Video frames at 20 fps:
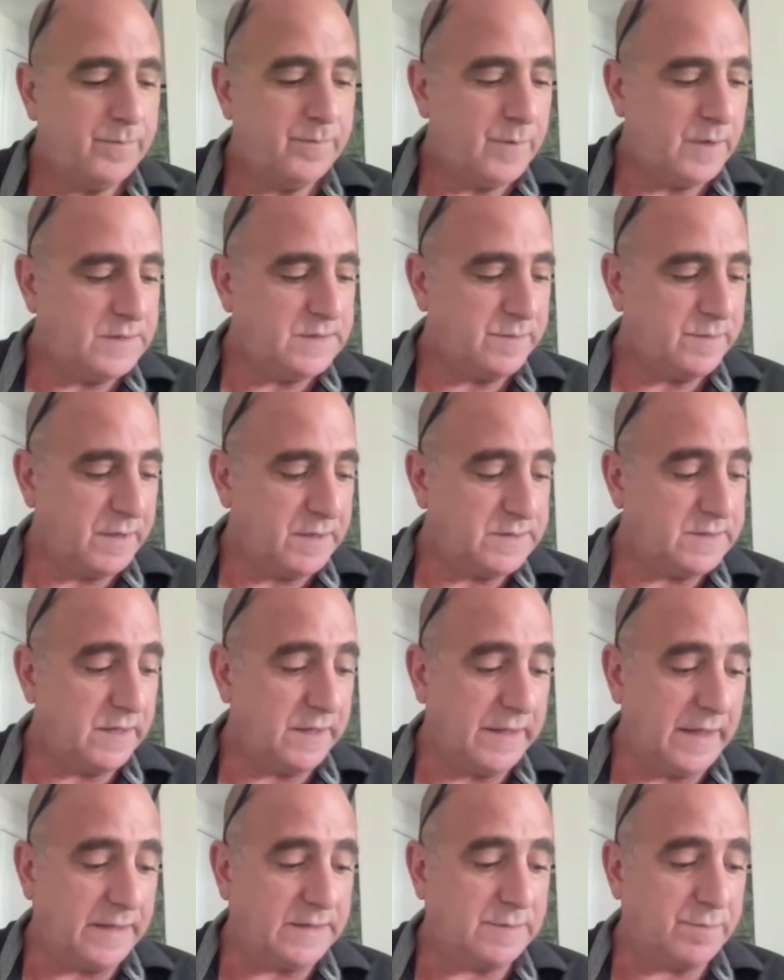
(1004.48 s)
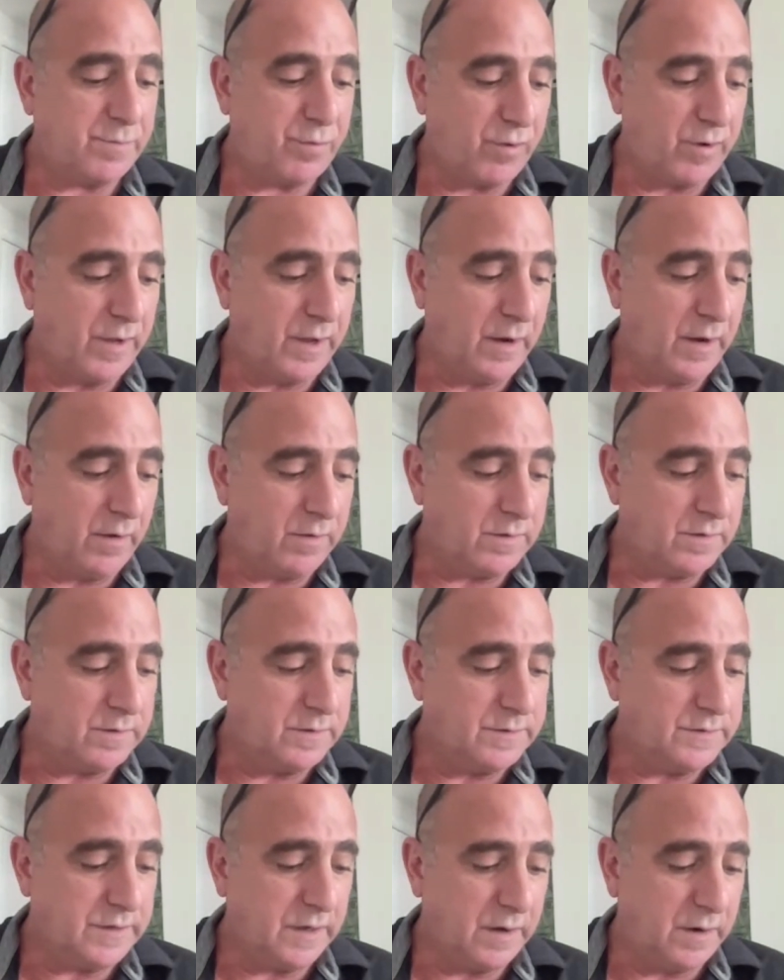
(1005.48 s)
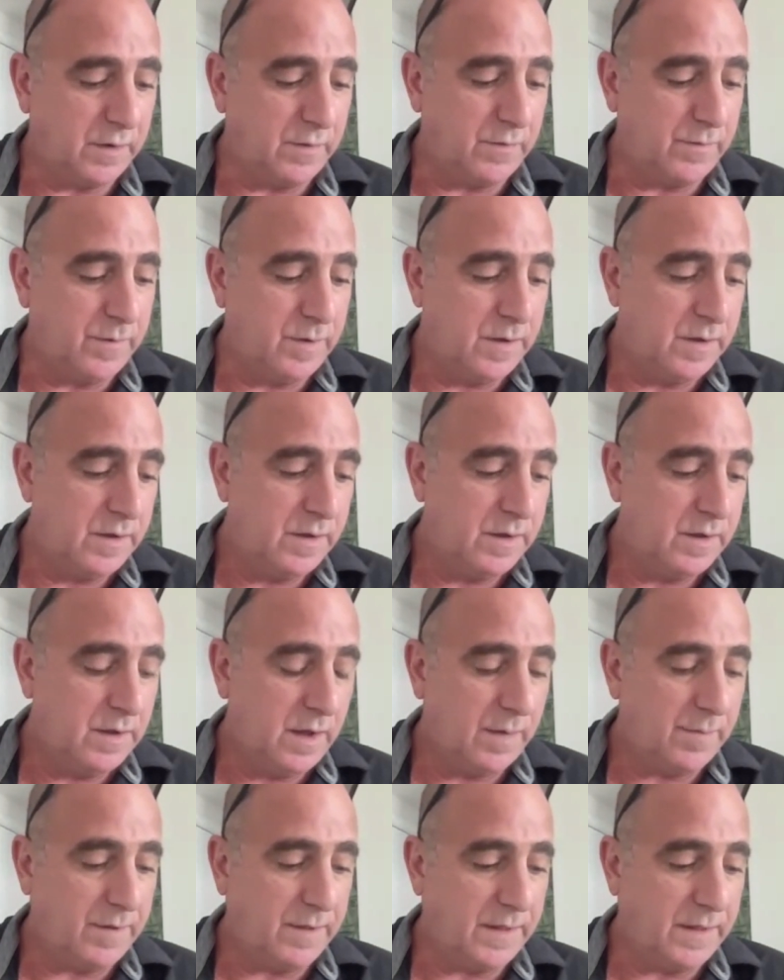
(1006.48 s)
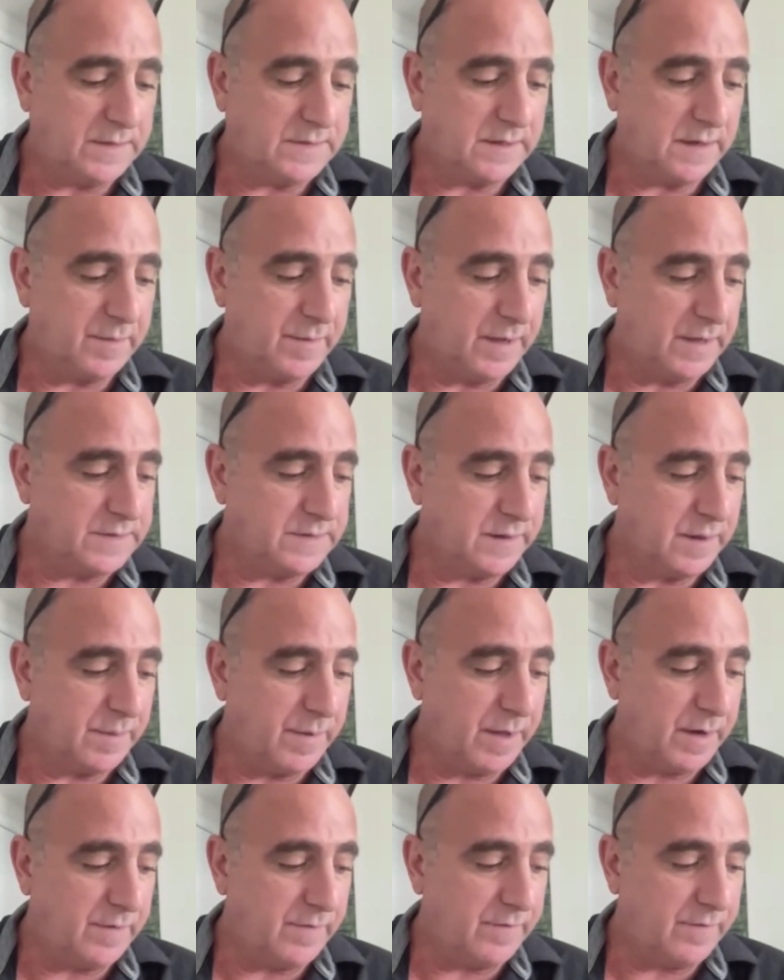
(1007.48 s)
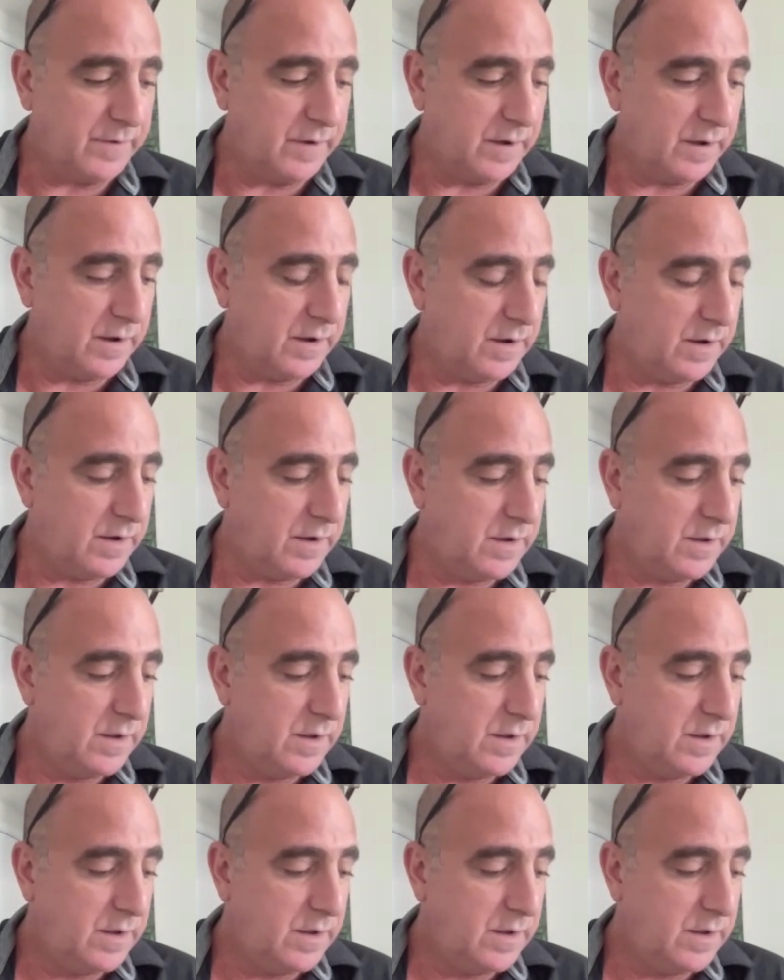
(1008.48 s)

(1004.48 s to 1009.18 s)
that's amazing. And that's per year. So, I mean, that's an amazing amount of